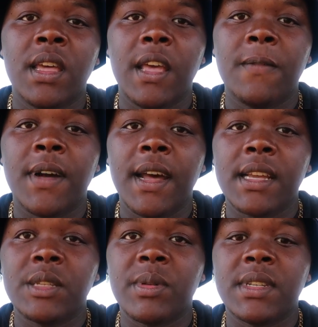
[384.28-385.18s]
Have
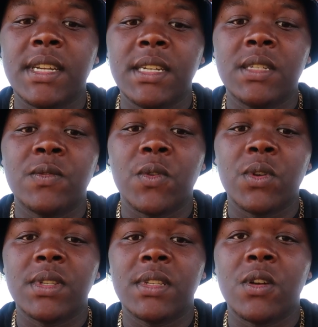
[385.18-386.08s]
high expectation for
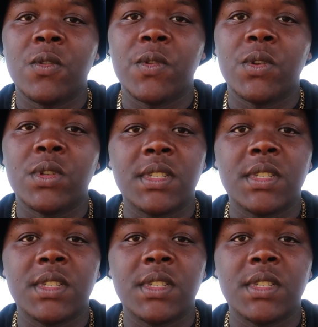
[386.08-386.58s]
yourself, you know.